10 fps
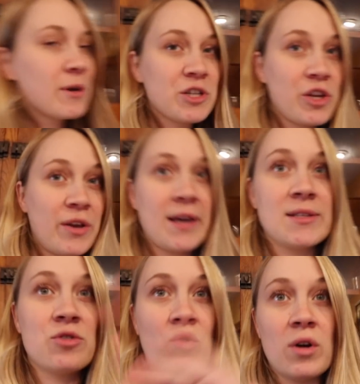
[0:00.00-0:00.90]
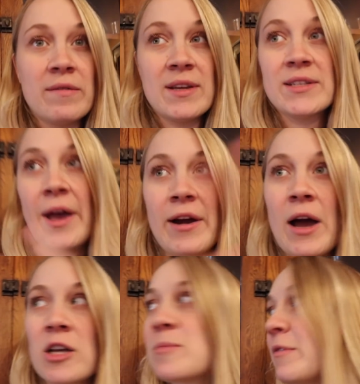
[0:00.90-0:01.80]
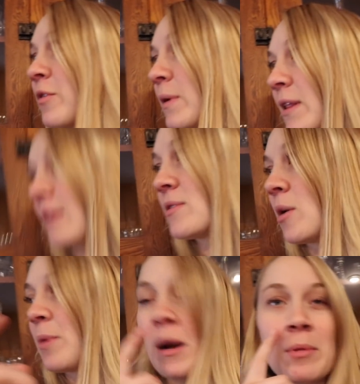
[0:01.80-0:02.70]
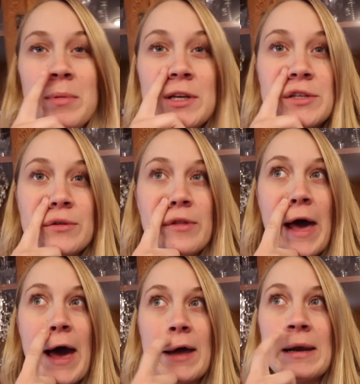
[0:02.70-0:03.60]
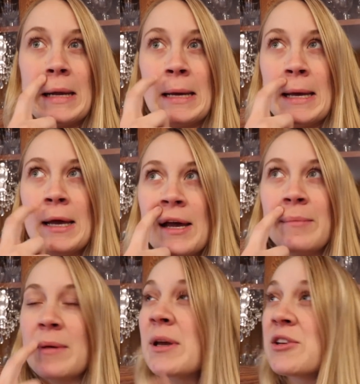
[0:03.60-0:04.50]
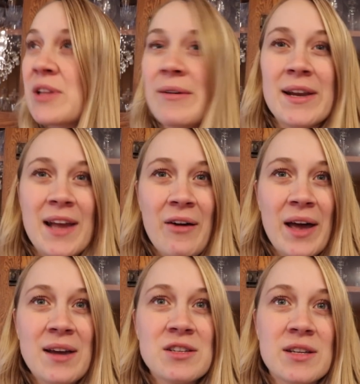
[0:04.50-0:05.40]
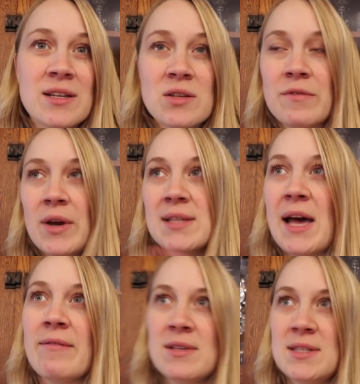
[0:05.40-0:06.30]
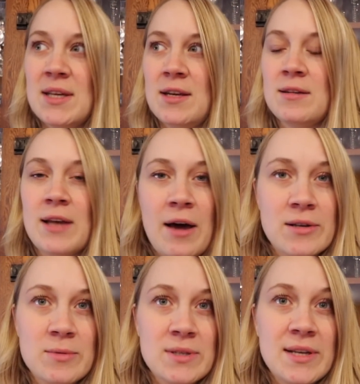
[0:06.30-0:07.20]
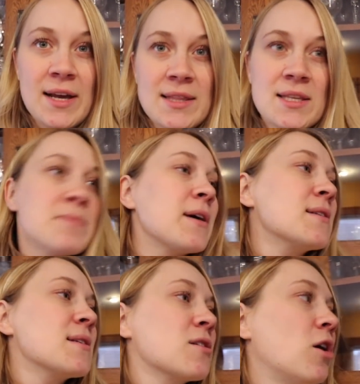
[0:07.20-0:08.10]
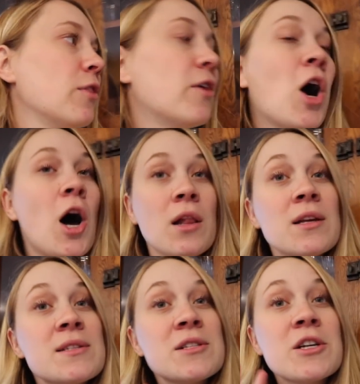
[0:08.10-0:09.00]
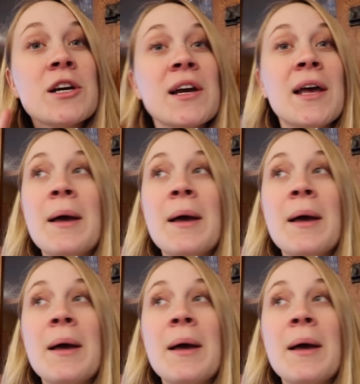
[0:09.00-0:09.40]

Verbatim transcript: want to show you guys a tour of the entire house before we leave, so I'll probably do that. Maybe I can do that right now, actually. So if you guys haven't seen the house, we're staying at this place. It's called the Hollister